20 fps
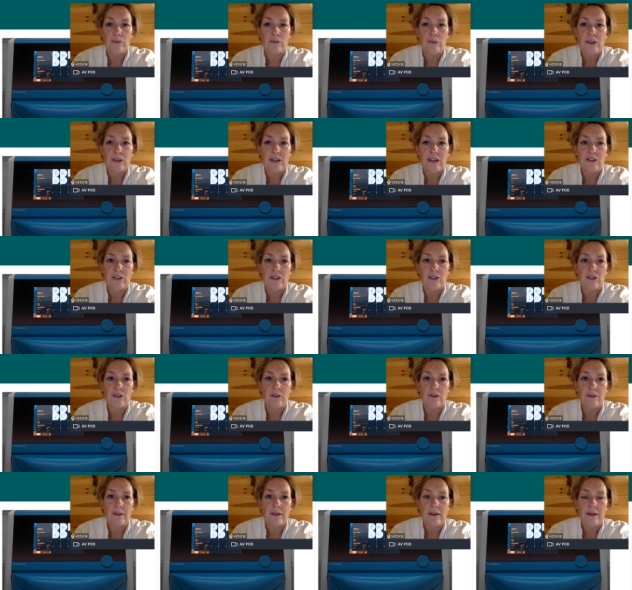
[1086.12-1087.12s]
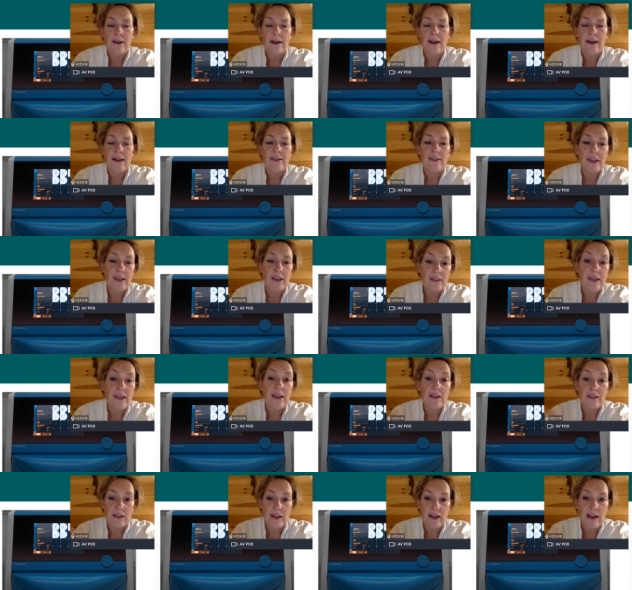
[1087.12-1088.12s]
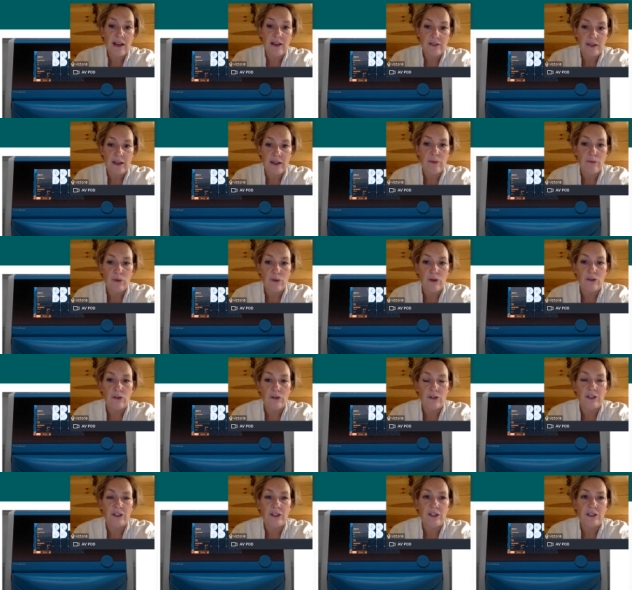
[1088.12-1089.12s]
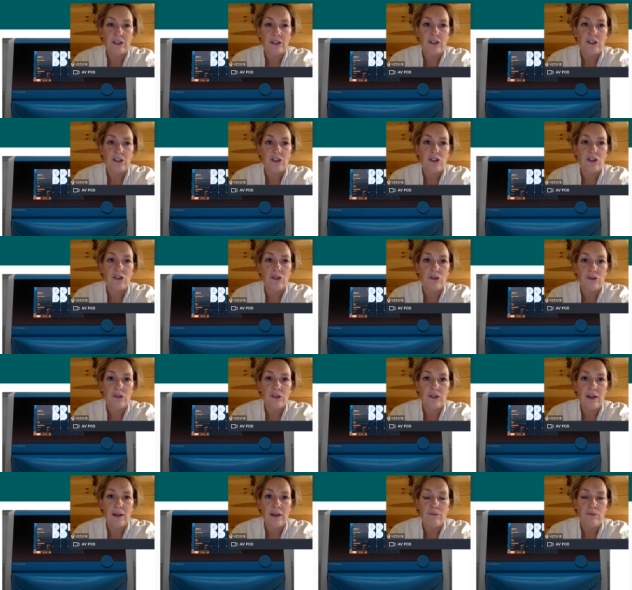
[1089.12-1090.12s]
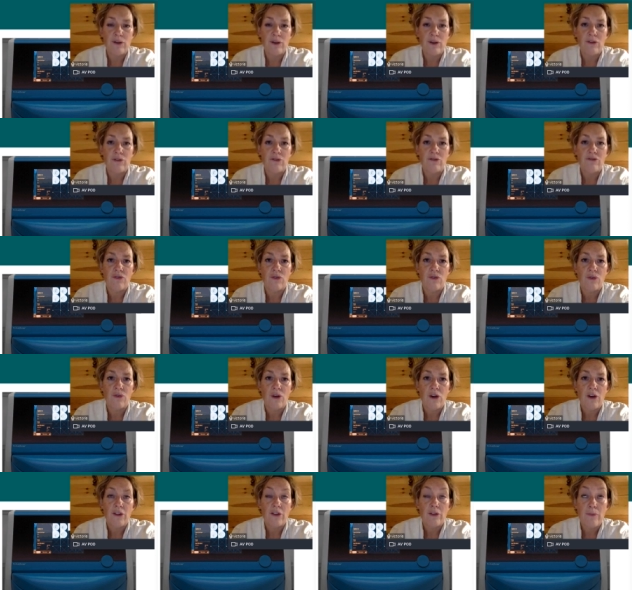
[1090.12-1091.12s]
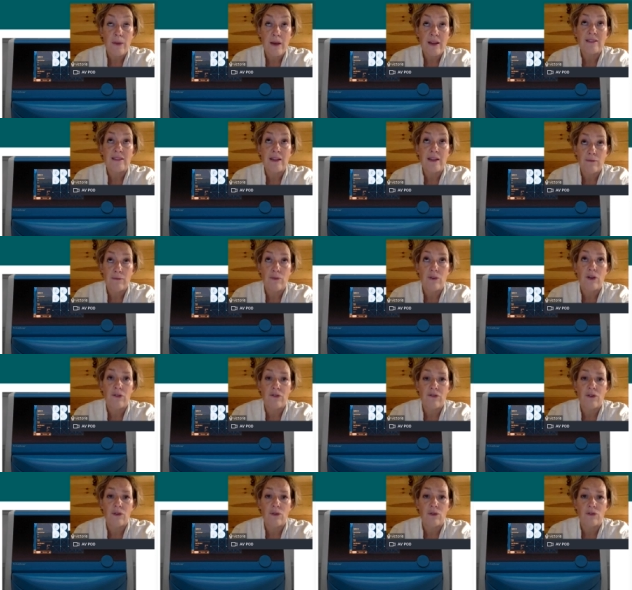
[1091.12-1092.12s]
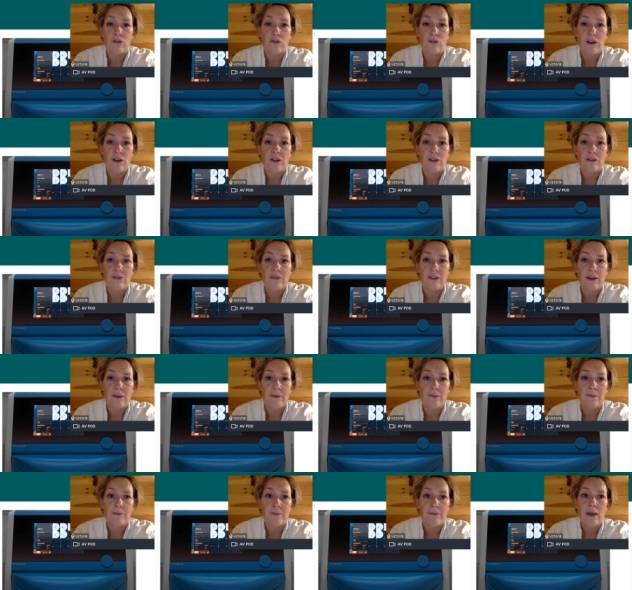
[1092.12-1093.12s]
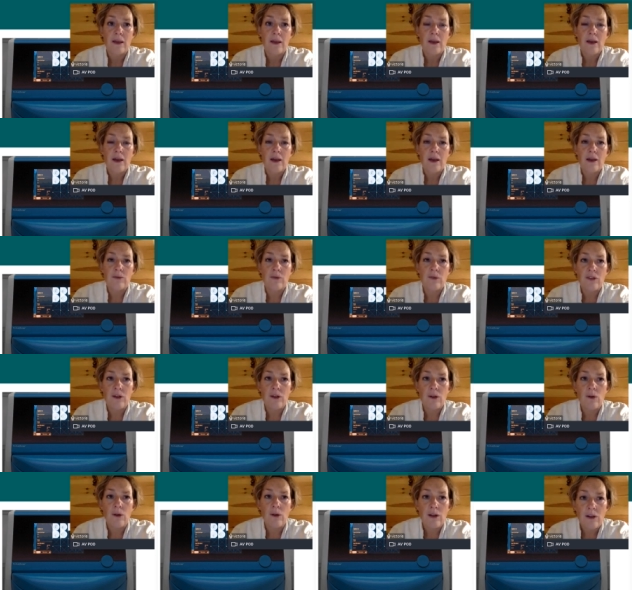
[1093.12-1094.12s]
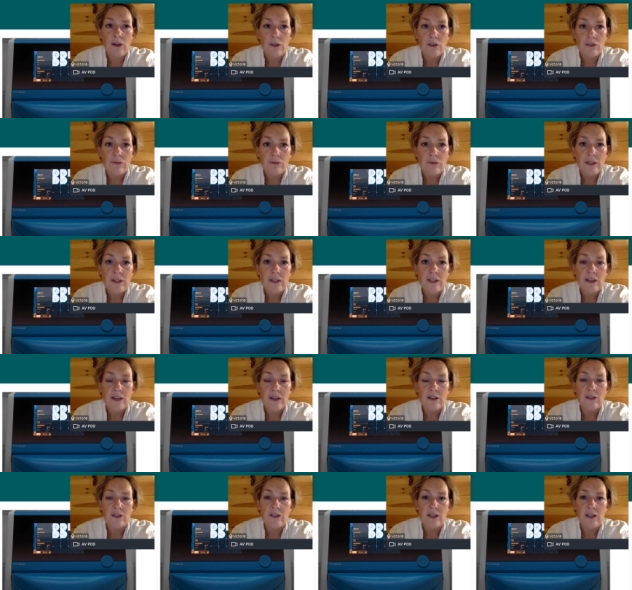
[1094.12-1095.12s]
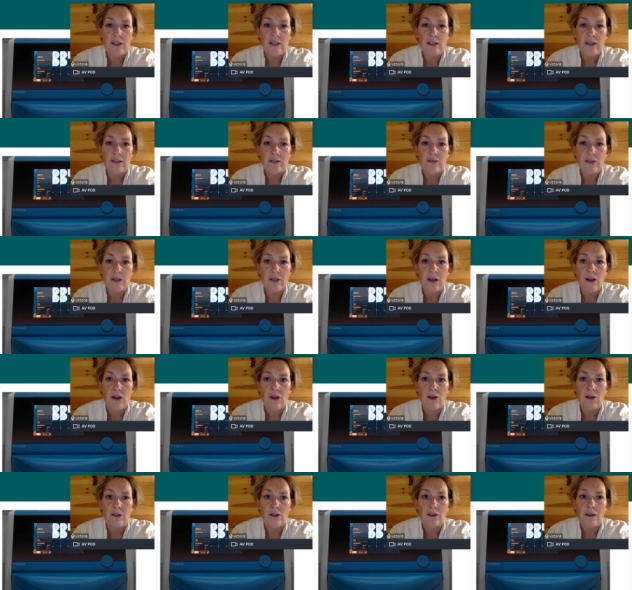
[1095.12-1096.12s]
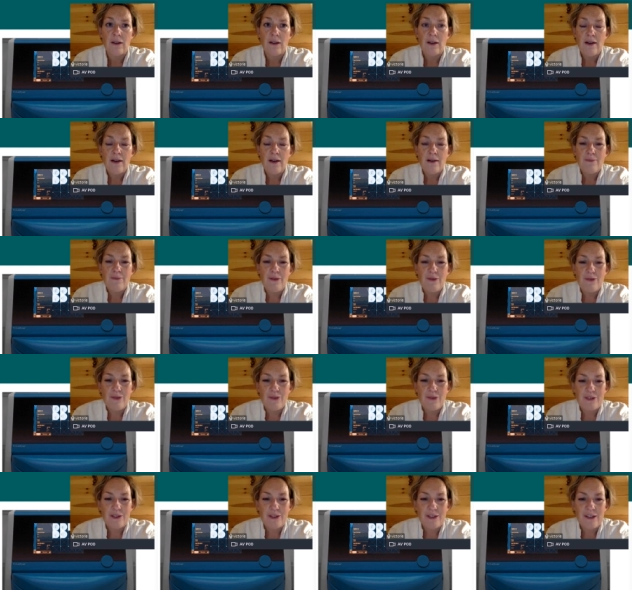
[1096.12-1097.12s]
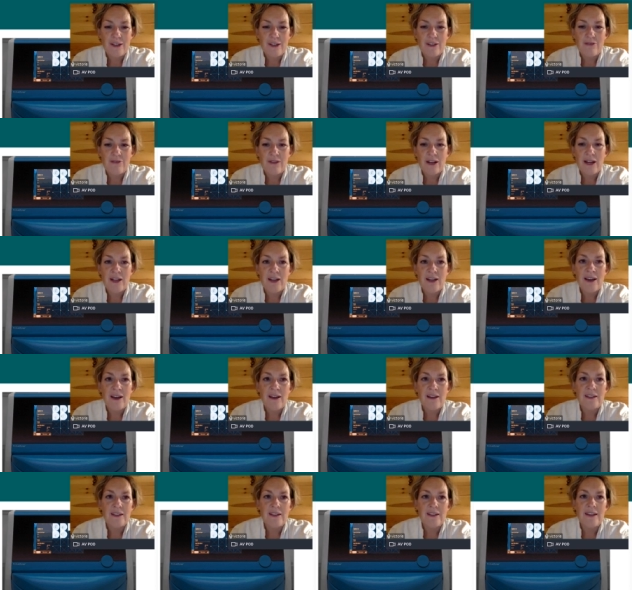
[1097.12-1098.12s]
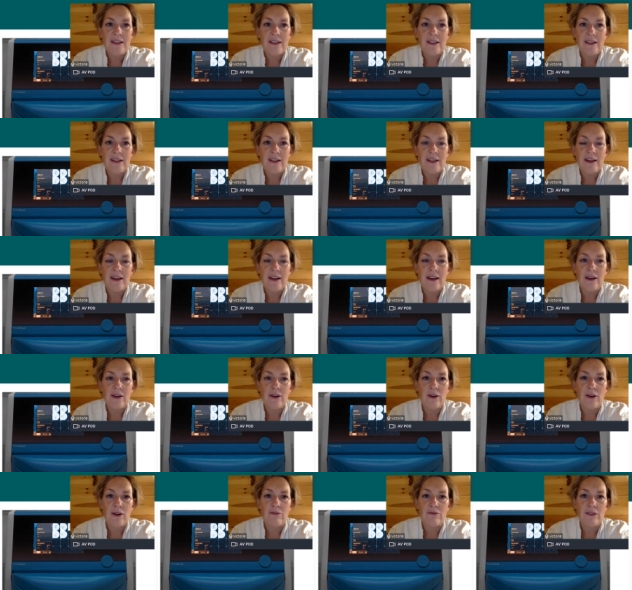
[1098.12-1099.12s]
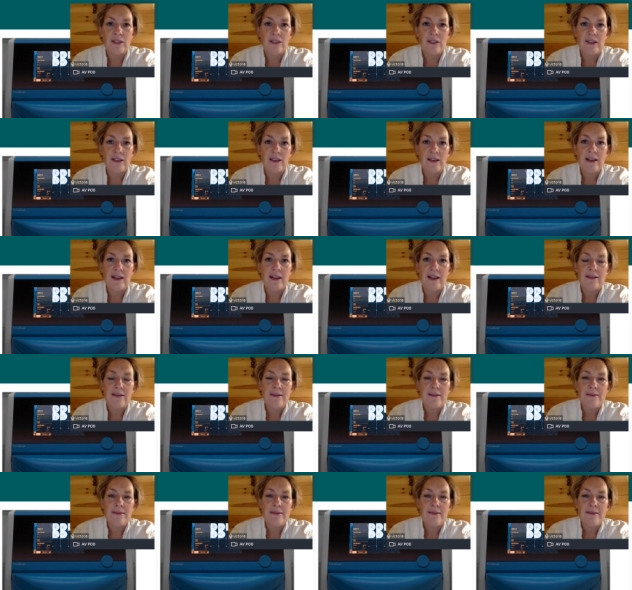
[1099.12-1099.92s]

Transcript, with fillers: potential, and then that allows the embryologist to choose the embryo for the best embryo for your transfer. And we've done quite a lot of research in this regard, but we also did a really nice study uh, quite recently